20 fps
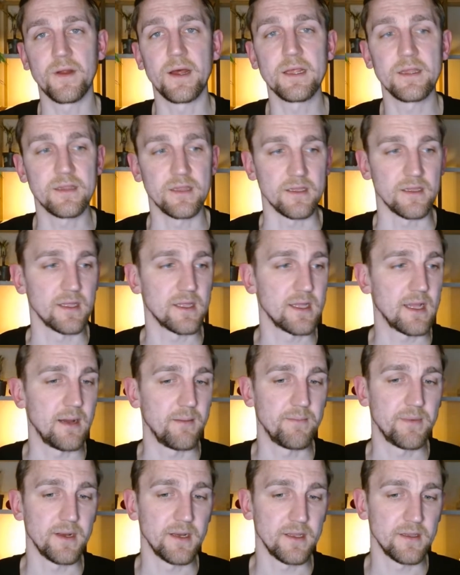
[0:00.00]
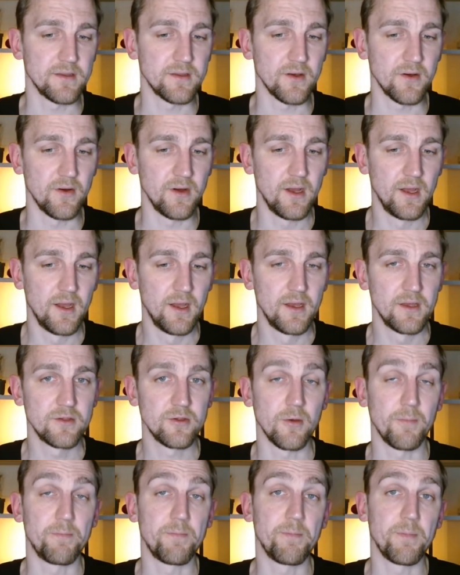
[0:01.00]
trust the company. So
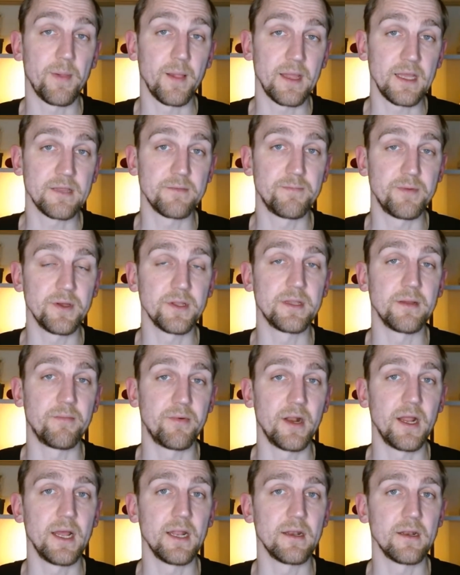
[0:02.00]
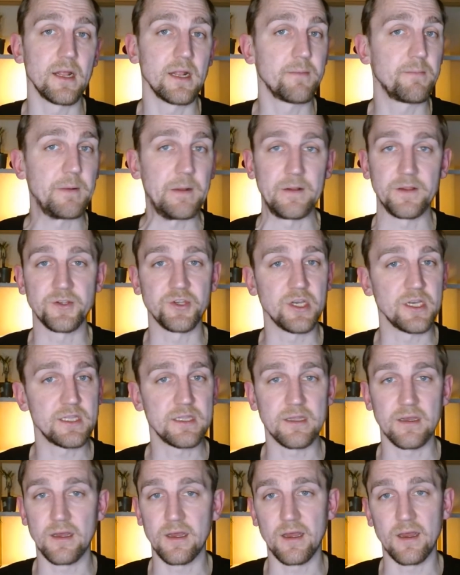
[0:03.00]
please build the brand, not build
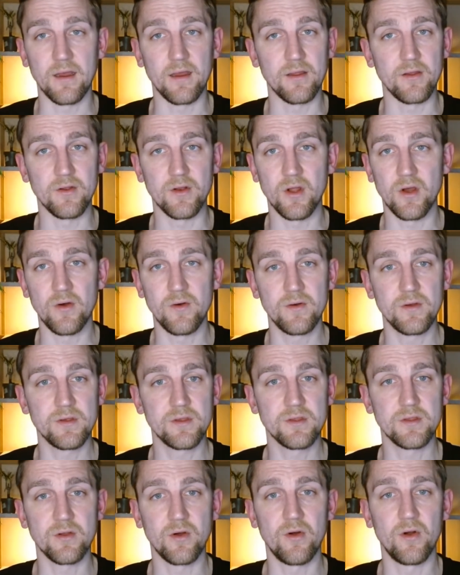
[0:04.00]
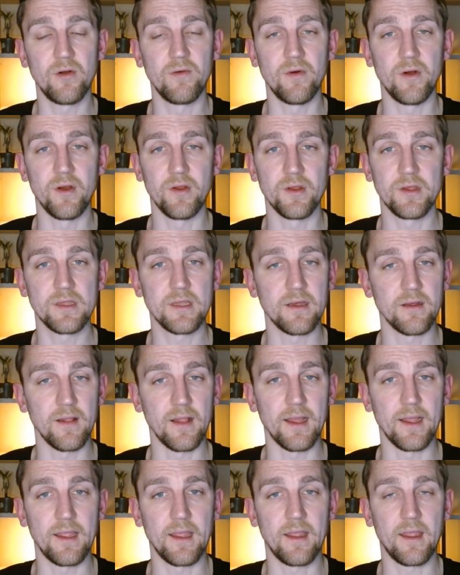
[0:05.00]
just a store where you say,
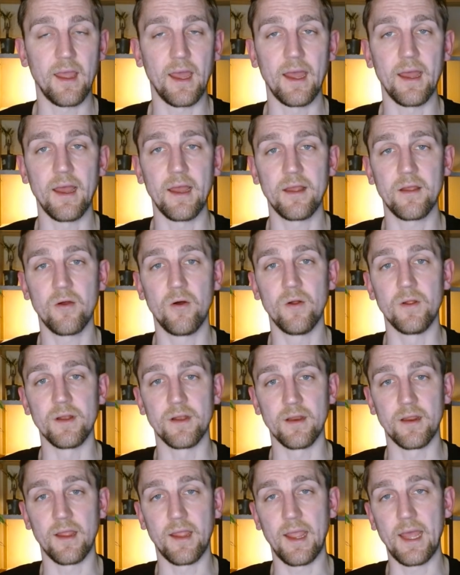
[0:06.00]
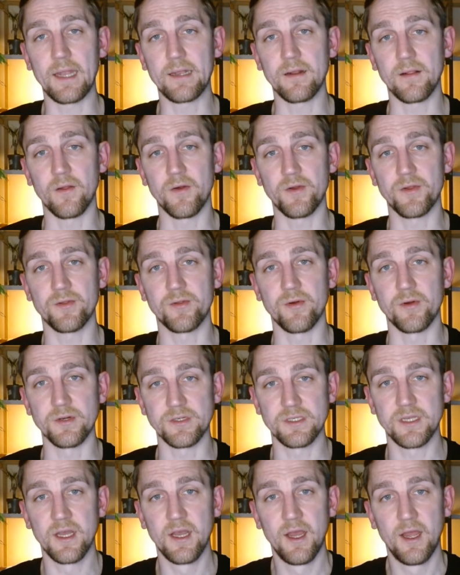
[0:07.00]
like I call it catalog
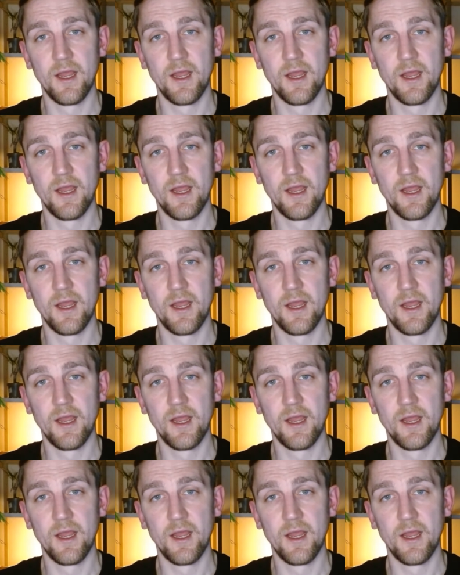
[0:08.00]
stores,